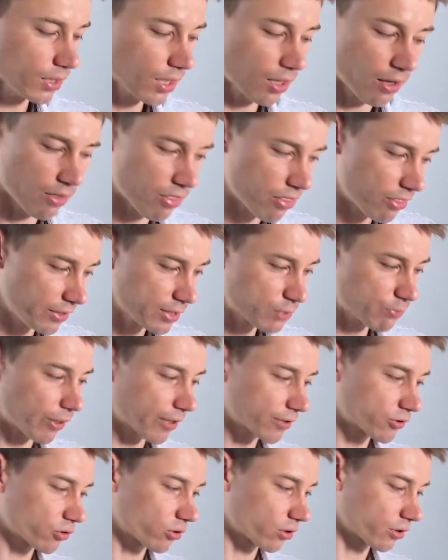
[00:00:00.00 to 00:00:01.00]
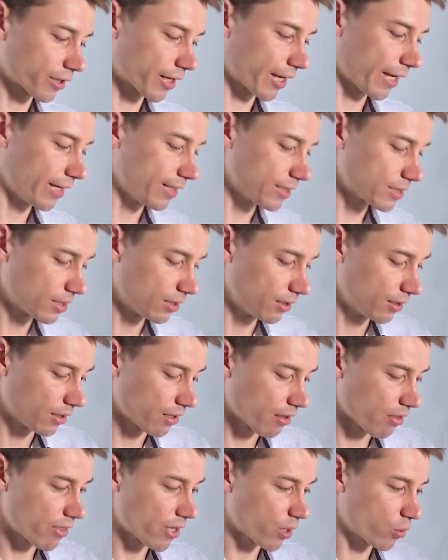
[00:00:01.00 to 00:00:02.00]
In this particular case,
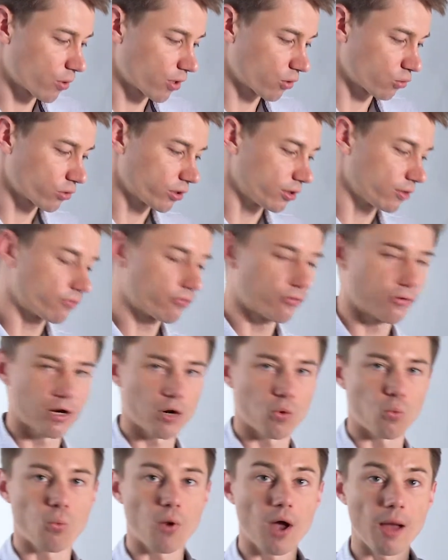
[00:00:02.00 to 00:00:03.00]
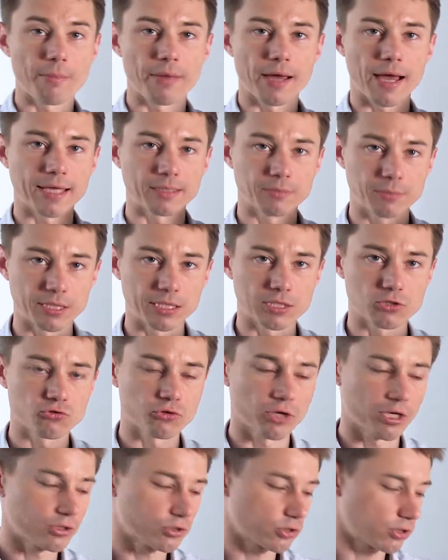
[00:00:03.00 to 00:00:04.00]
they were looking for a web
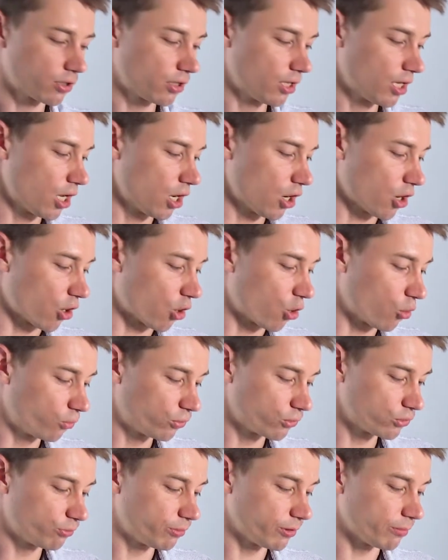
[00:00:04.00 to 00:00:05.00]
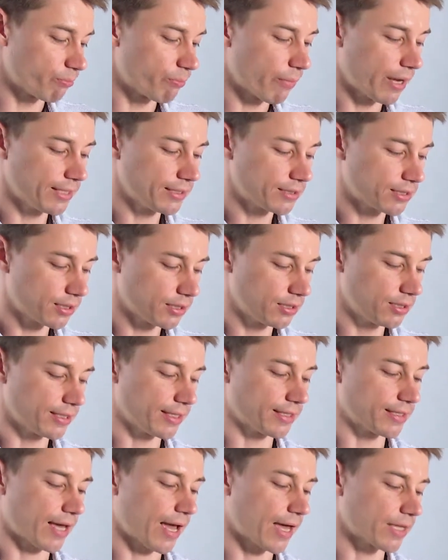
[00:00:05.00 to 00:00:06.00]
administrator who would be maintaining
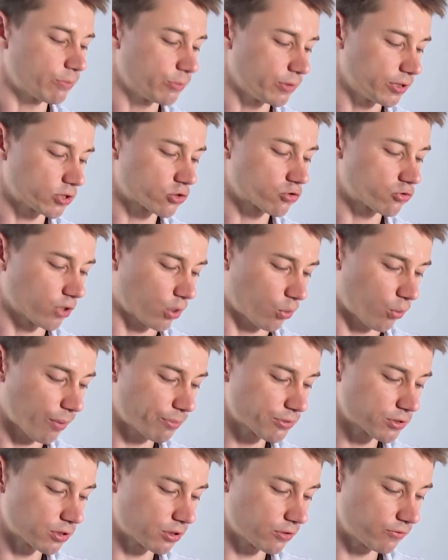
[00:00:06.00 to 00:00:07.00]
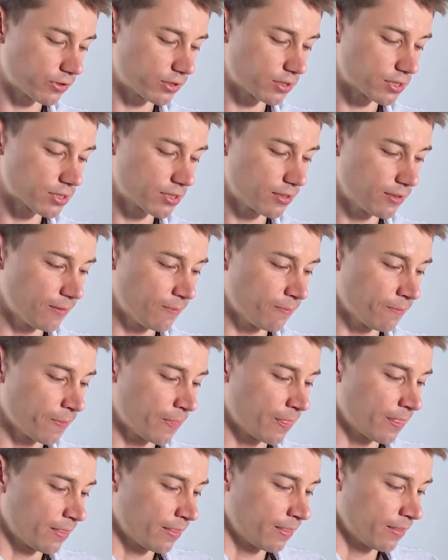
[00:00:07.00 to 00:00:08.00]
and administering web servers.
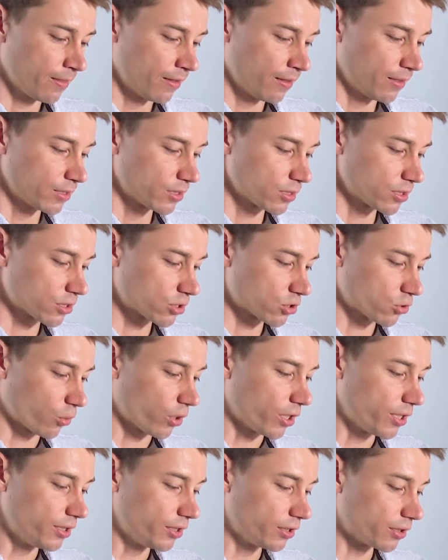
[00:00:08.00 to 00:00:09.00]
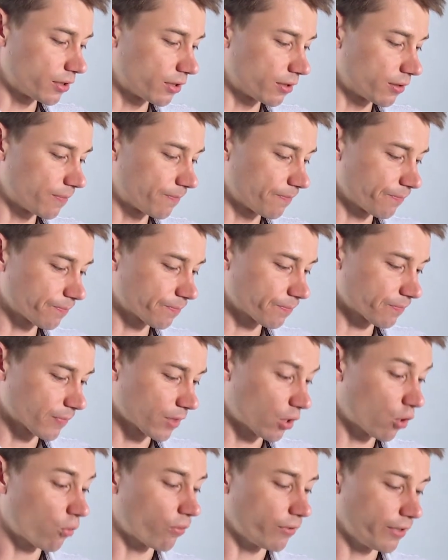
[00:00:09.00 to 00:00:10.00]
So here,
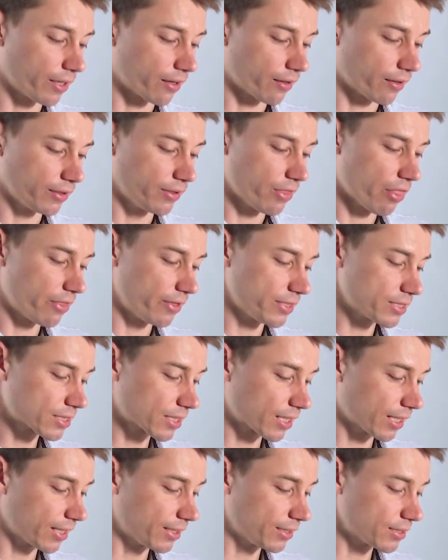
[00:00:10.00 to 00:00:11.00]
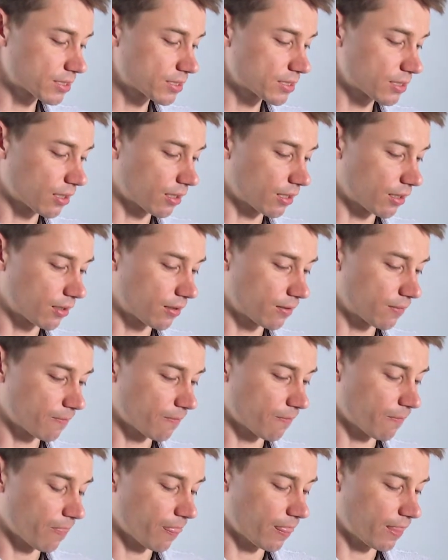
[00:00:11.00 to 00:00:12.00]
oh yeah, in this case,
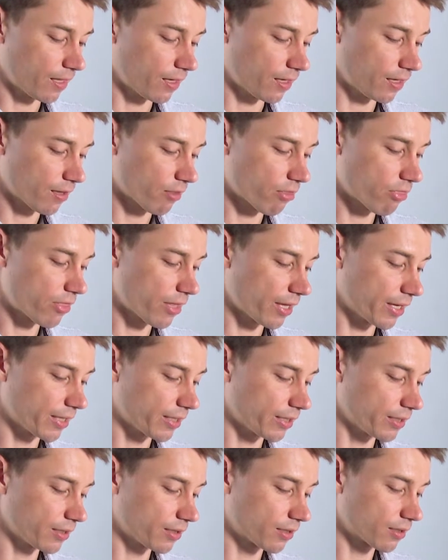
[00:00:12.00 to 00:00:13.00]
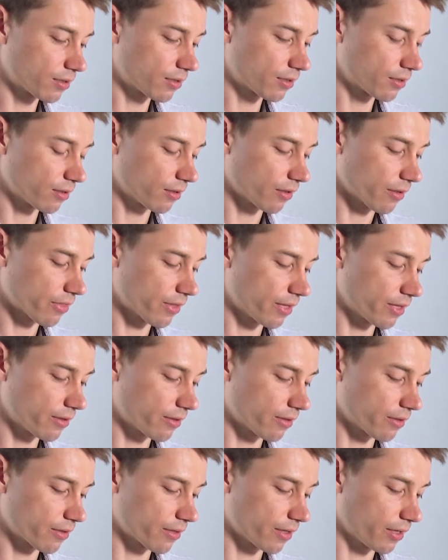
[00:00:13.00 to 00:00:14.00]
they
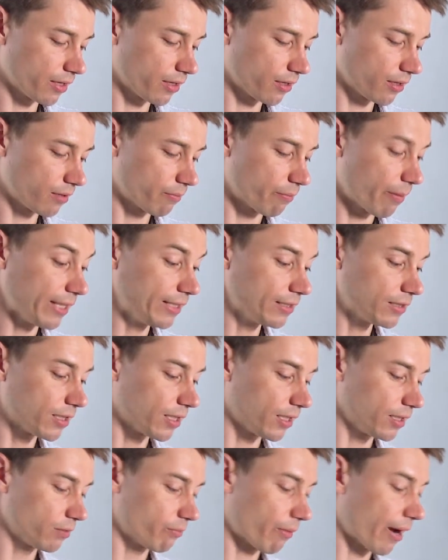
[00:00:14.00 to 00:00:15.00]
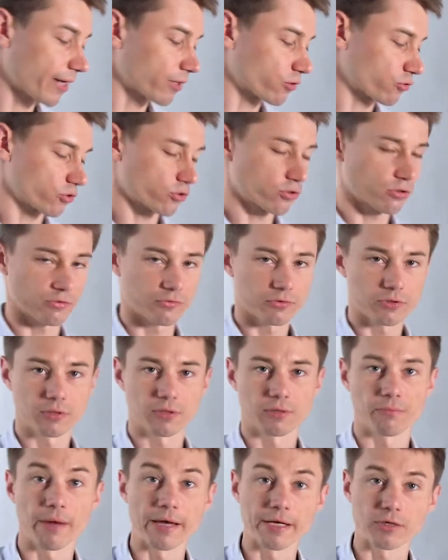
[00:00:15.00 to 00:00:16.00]
maintain Microsoft